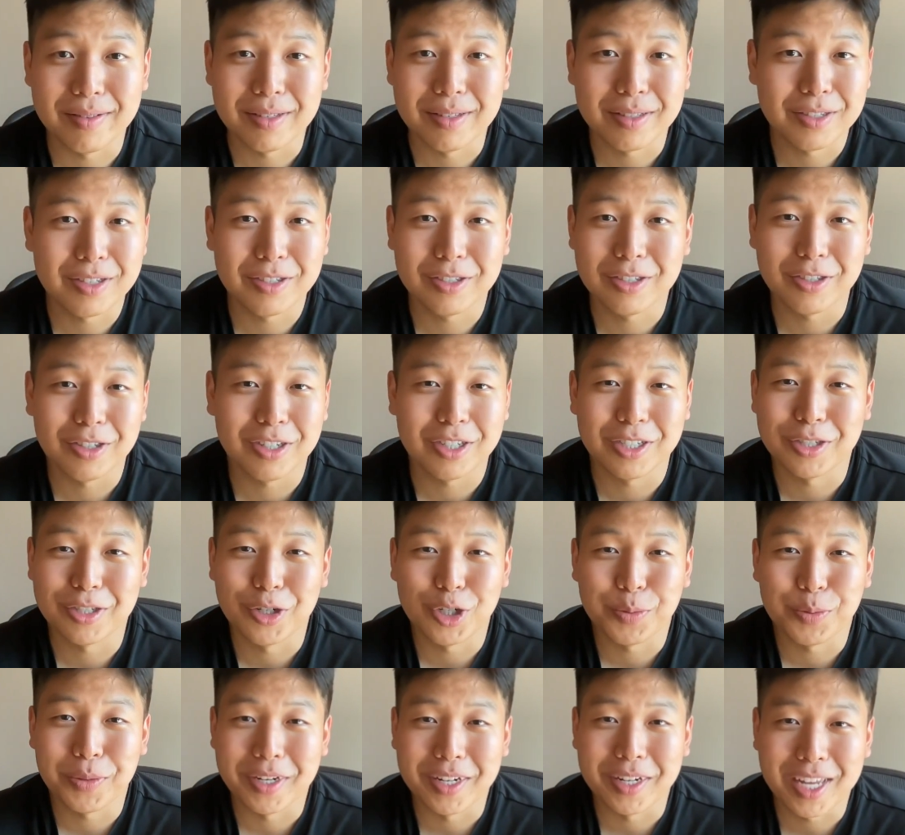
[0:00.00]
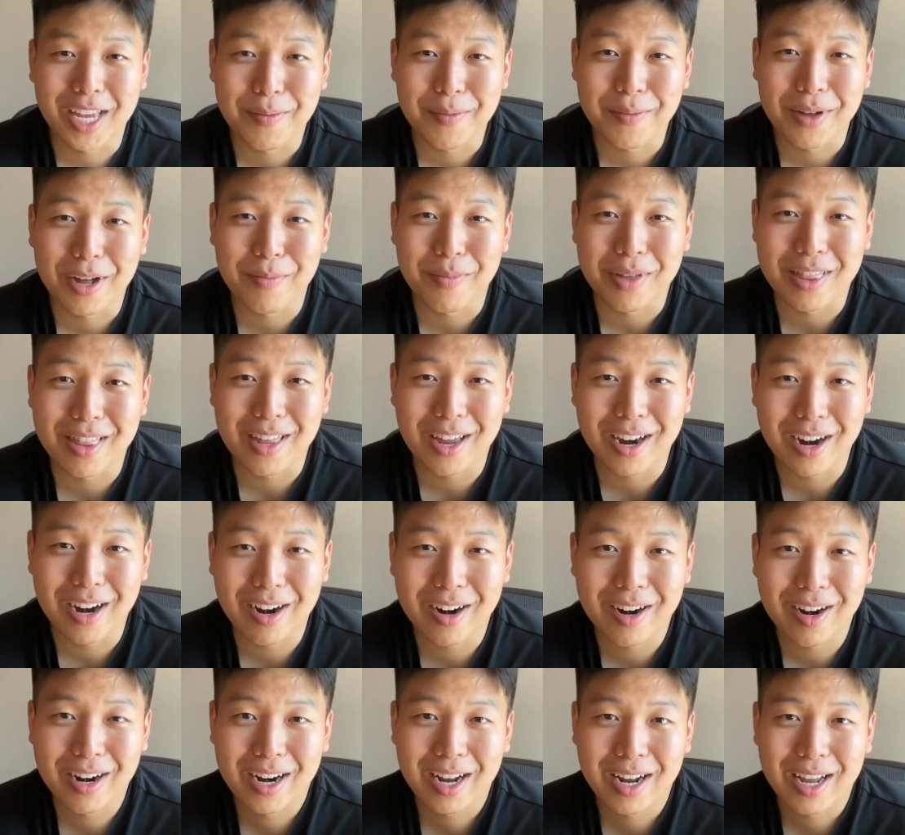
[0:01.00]
You can search my name. I'll be
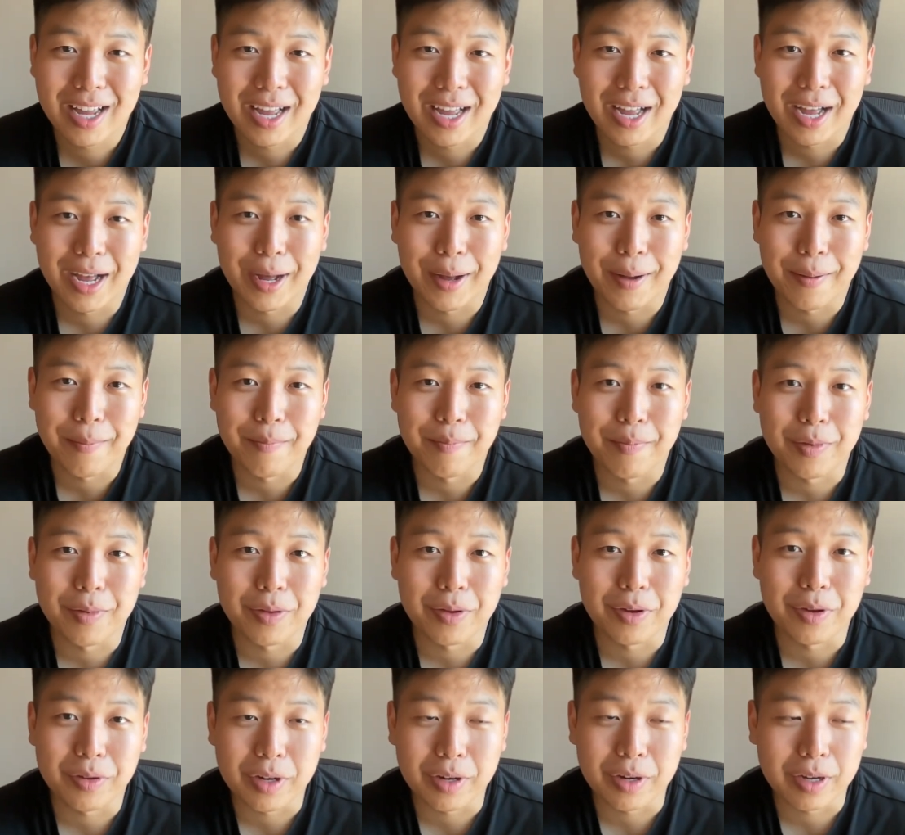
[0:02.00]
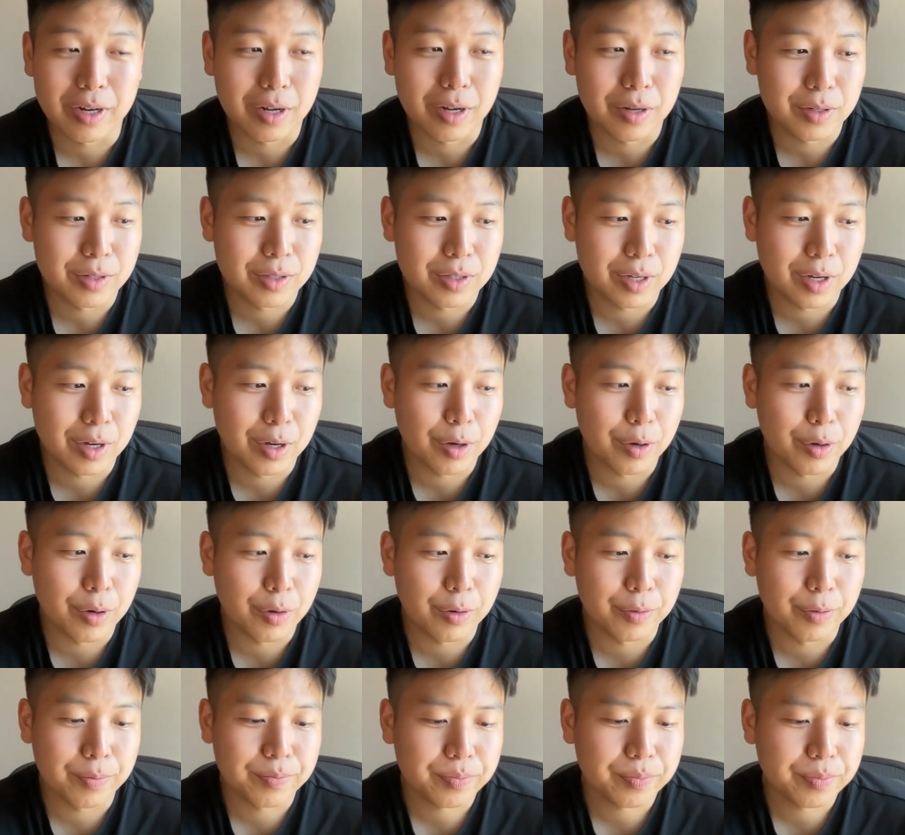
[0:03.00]
there. You could
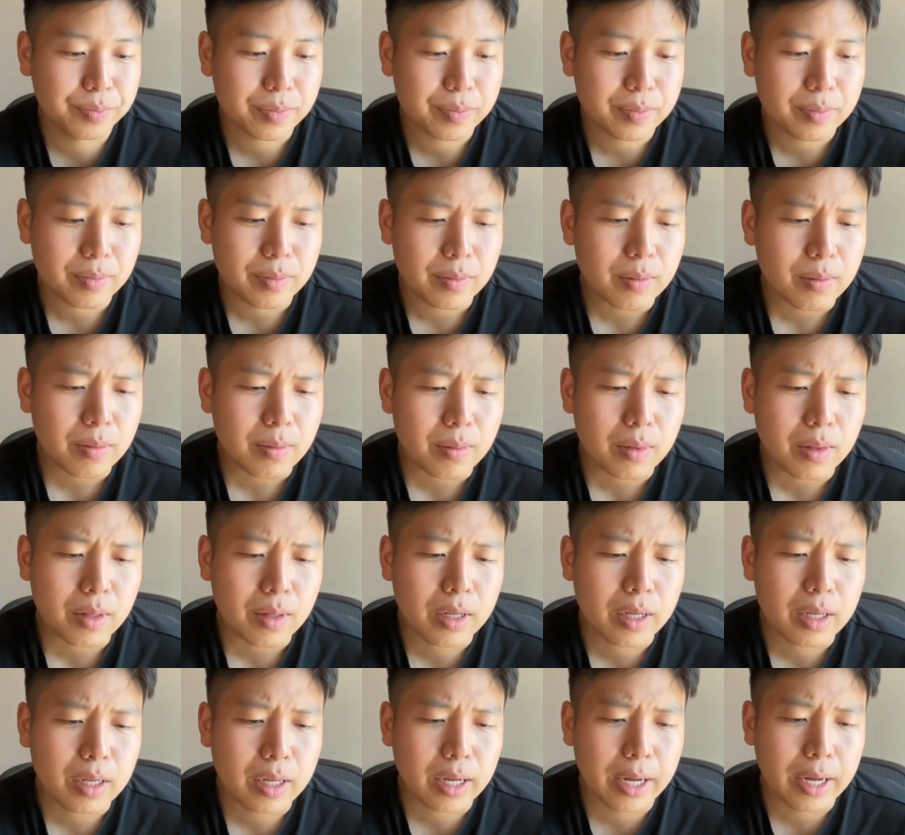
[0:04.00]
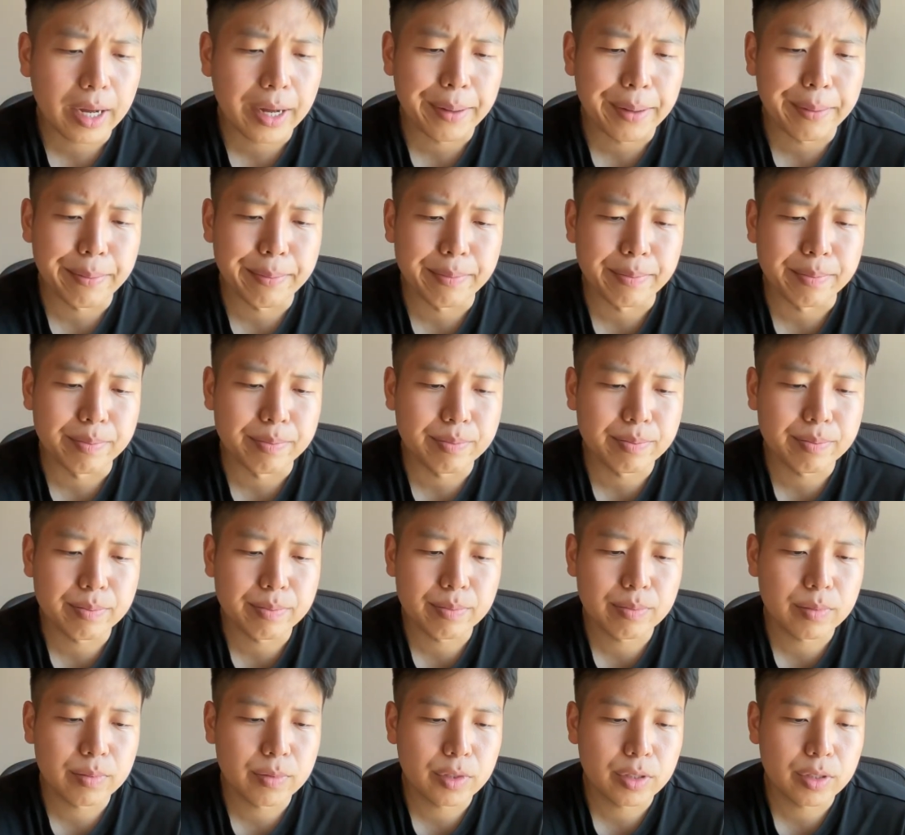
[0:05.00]
also
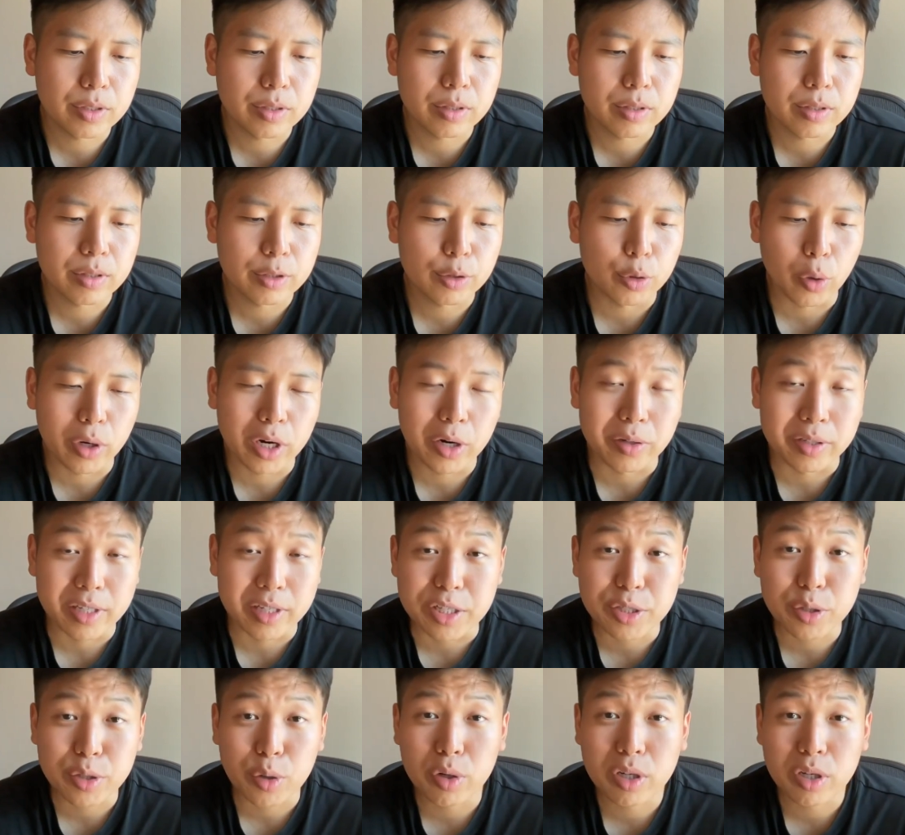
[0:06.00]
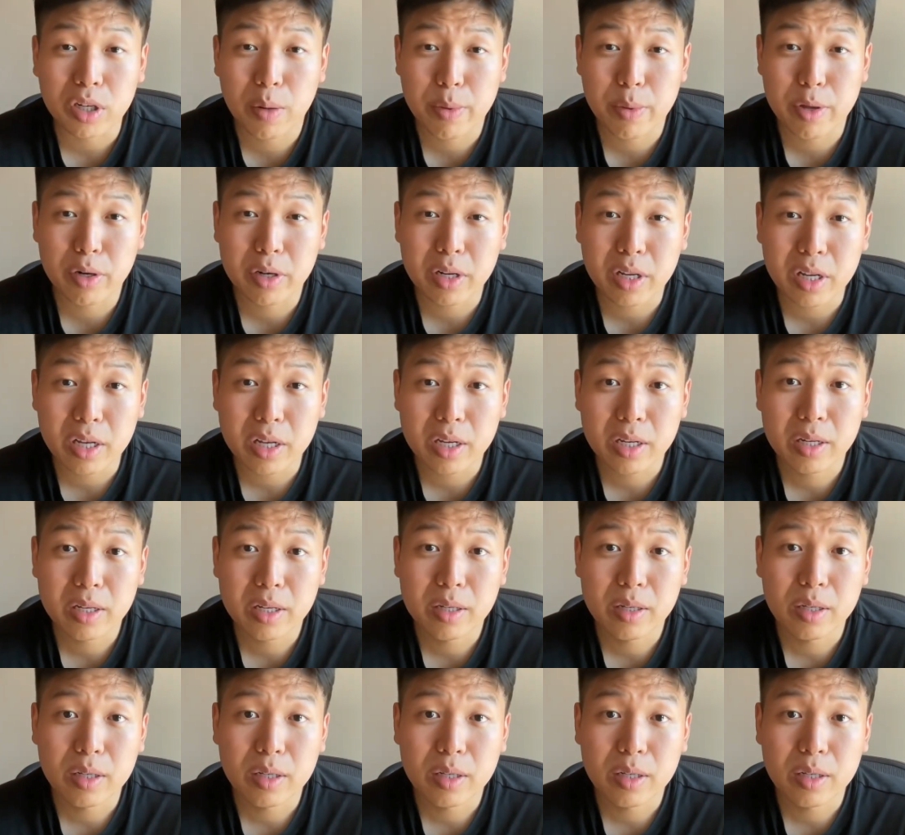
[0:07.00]
join our Discord community,